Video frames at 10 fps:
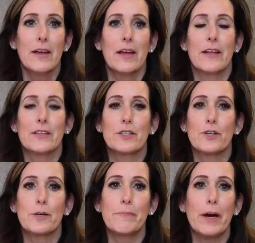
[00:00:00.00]
And so
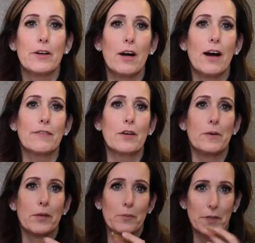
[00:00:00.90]
you're better off
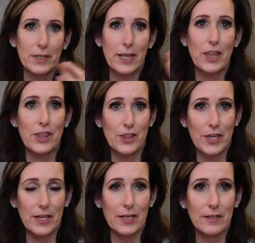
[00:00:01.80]
going really
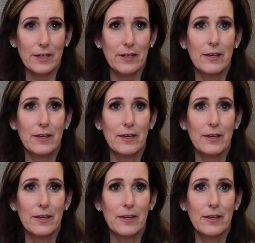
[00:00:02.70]
thin